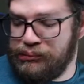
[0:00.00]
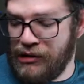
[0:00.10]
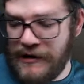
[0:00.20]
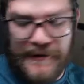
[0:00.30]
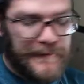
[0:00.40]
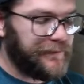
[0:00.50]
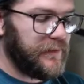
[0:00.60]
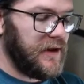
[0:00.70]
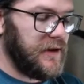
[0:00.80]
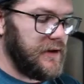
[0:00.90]
we go.
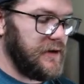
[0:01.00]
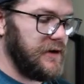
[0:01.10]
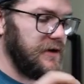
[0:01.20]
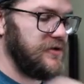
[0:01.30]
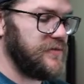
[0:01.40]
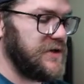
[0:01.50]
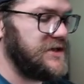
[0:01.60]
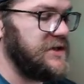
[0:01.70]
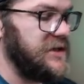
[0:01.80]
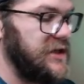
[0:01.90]
Gonna use my
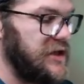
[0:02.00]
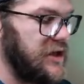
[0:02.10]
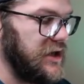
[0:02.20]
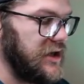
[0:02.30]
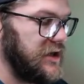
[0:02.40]
teeth here.